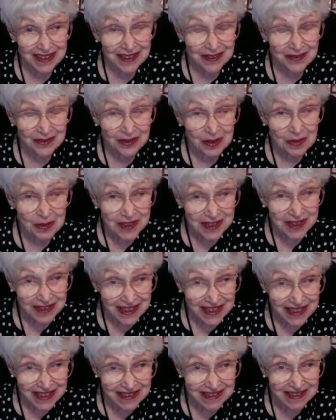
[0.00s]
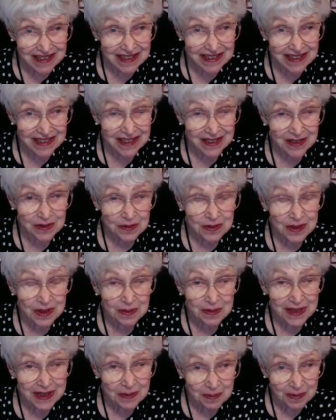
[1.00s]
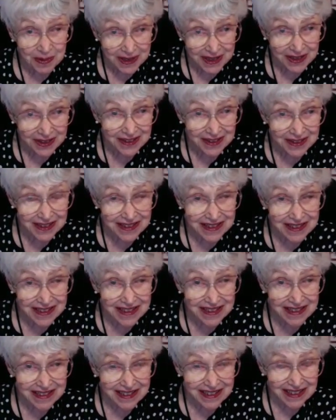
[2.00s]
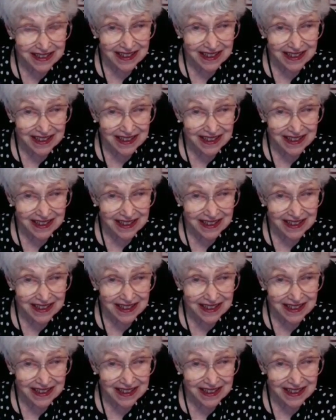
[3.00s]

from the Nazis with my parents.